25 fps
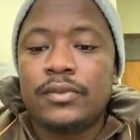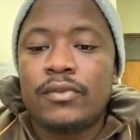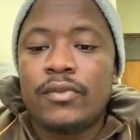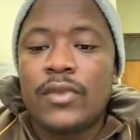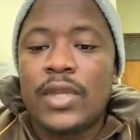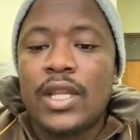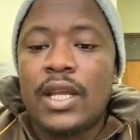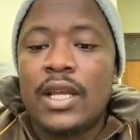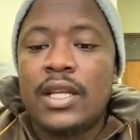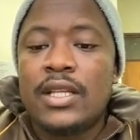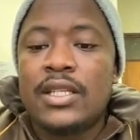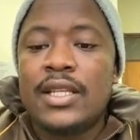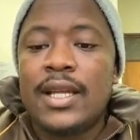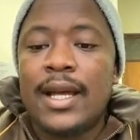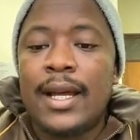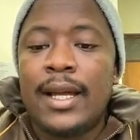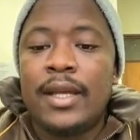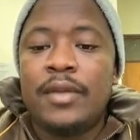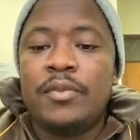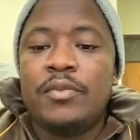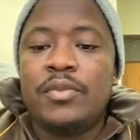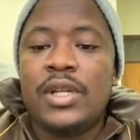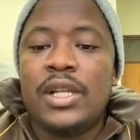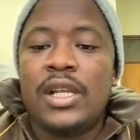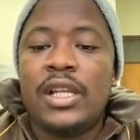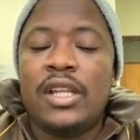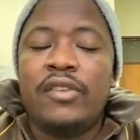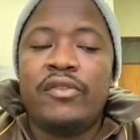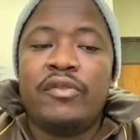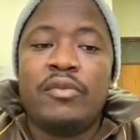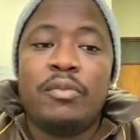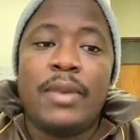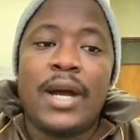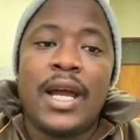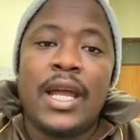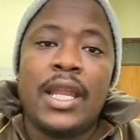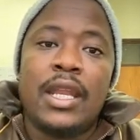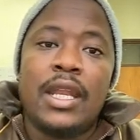And I believe
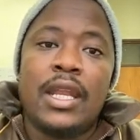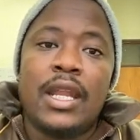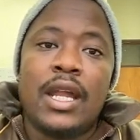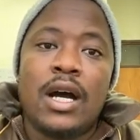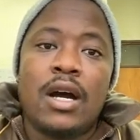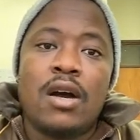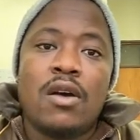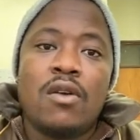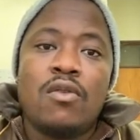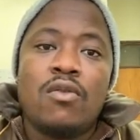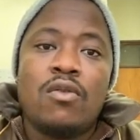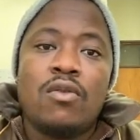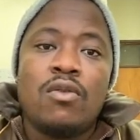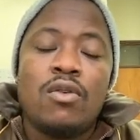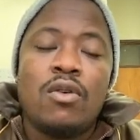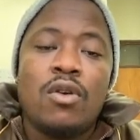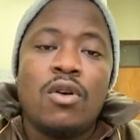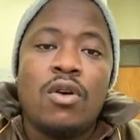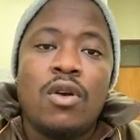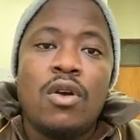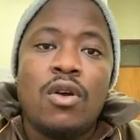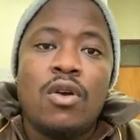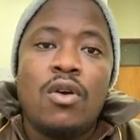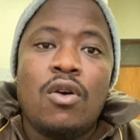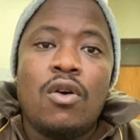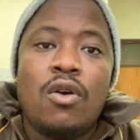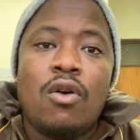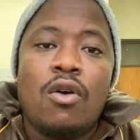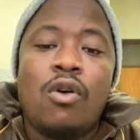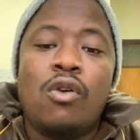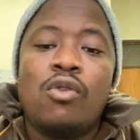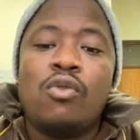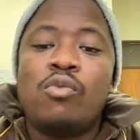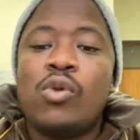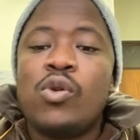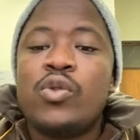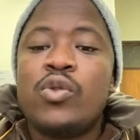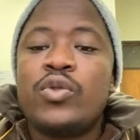by now
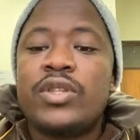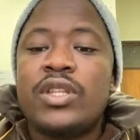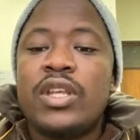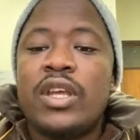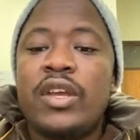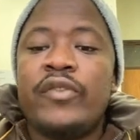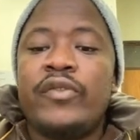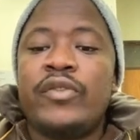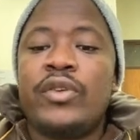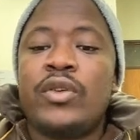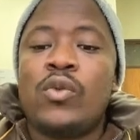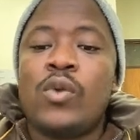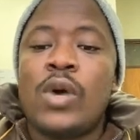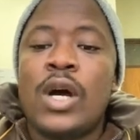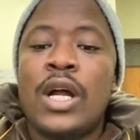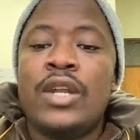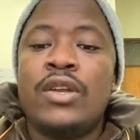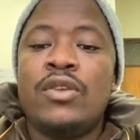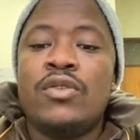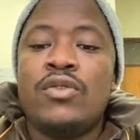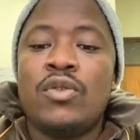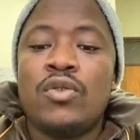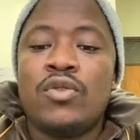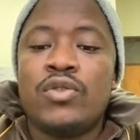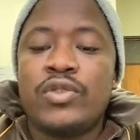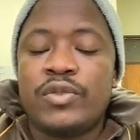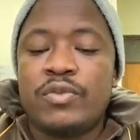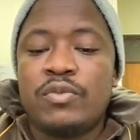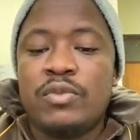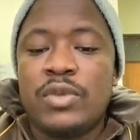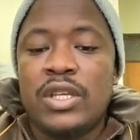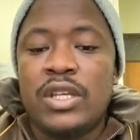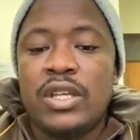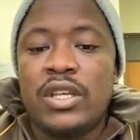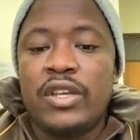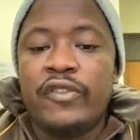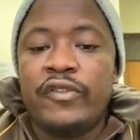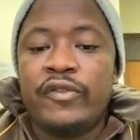almost everyone knows me.
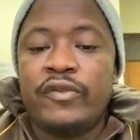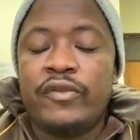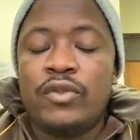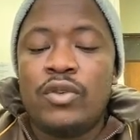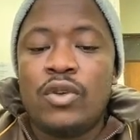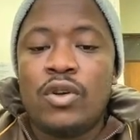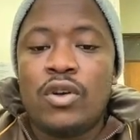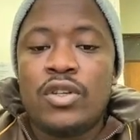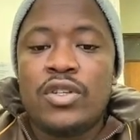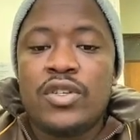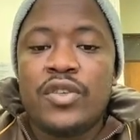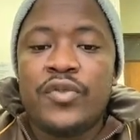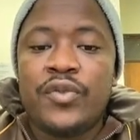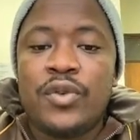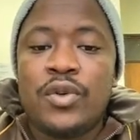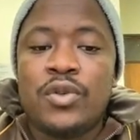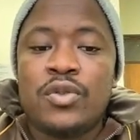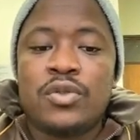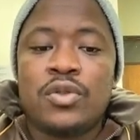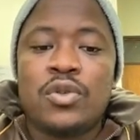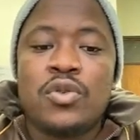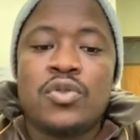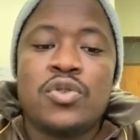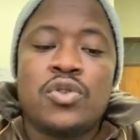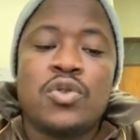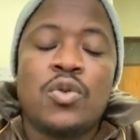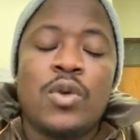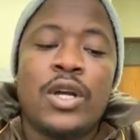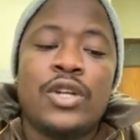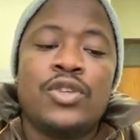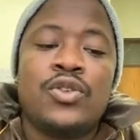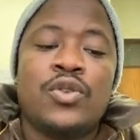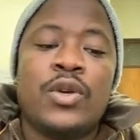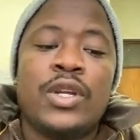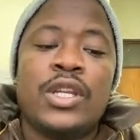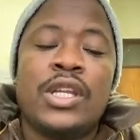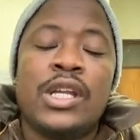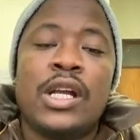If not, for those who are
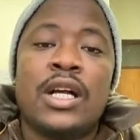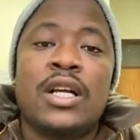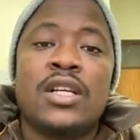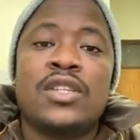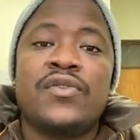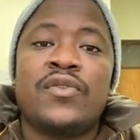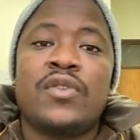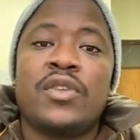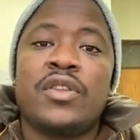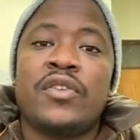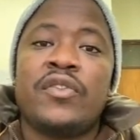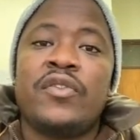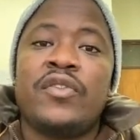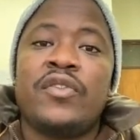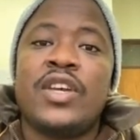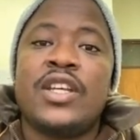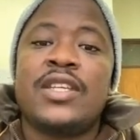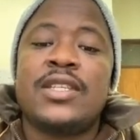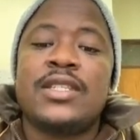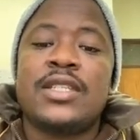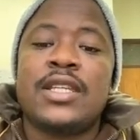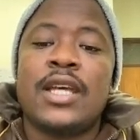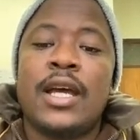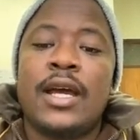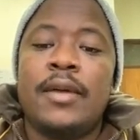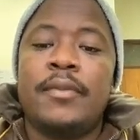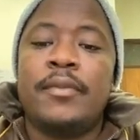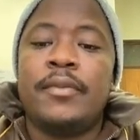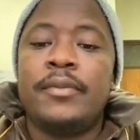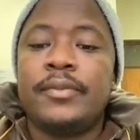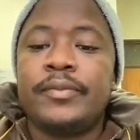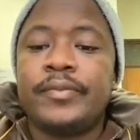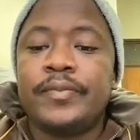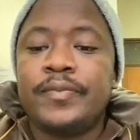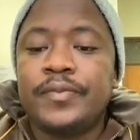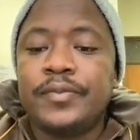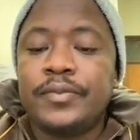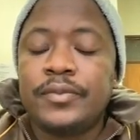joining us for the first time,
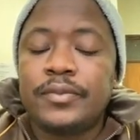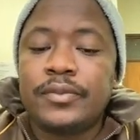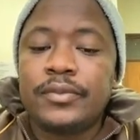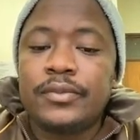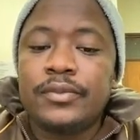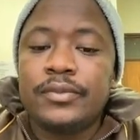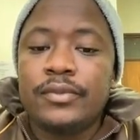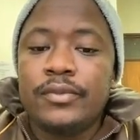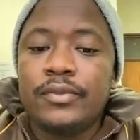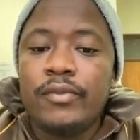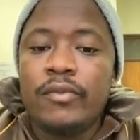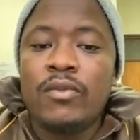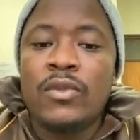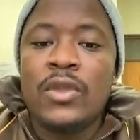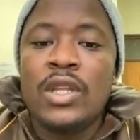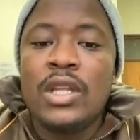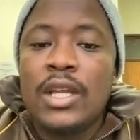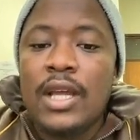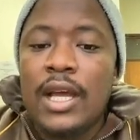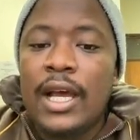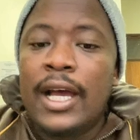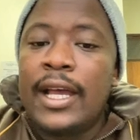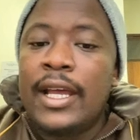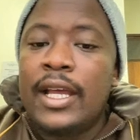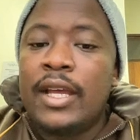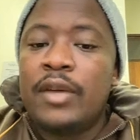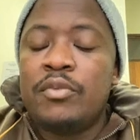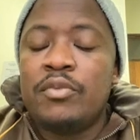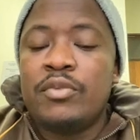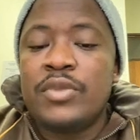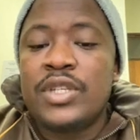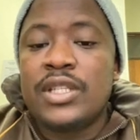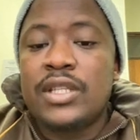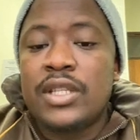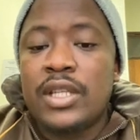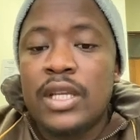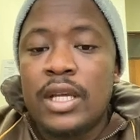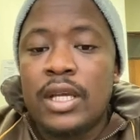I am
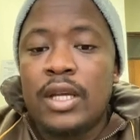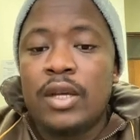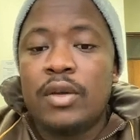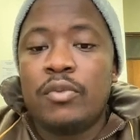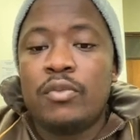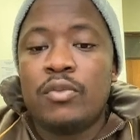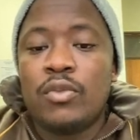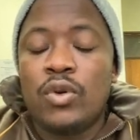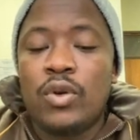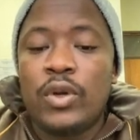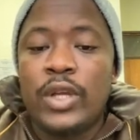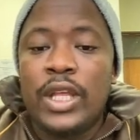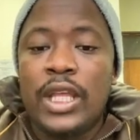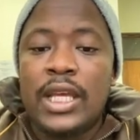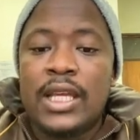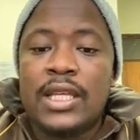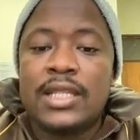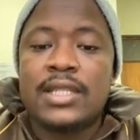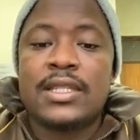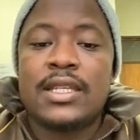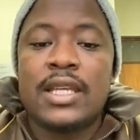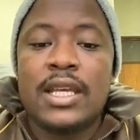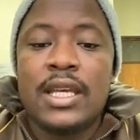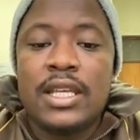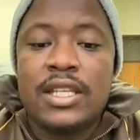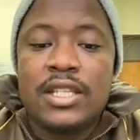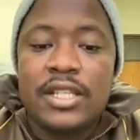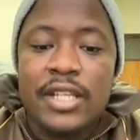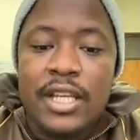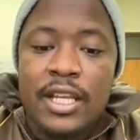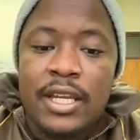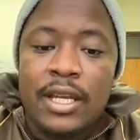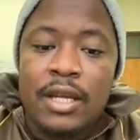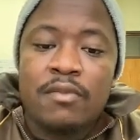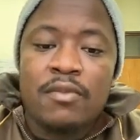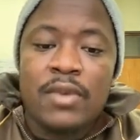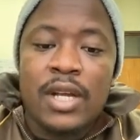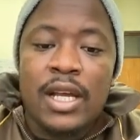Mr. Muloi SH
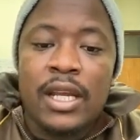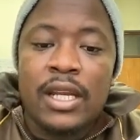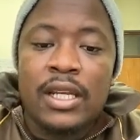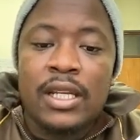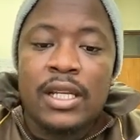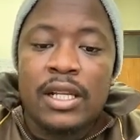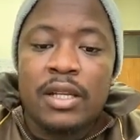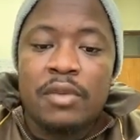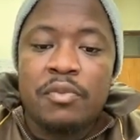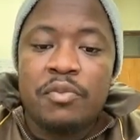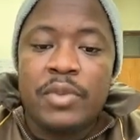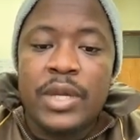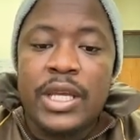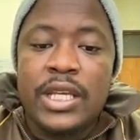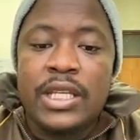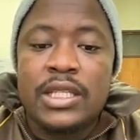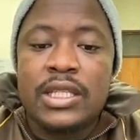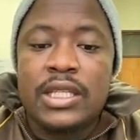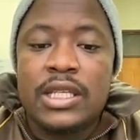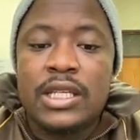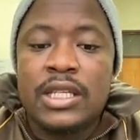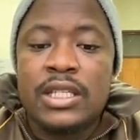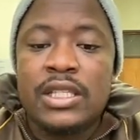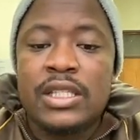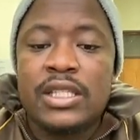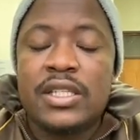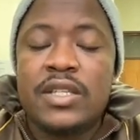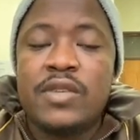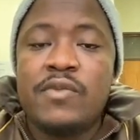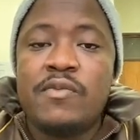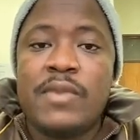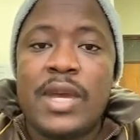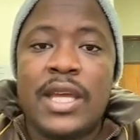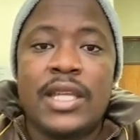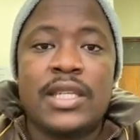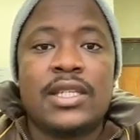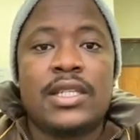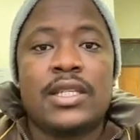and I'm currently based in
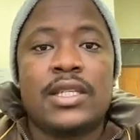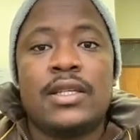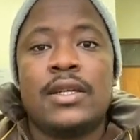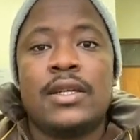Tibet.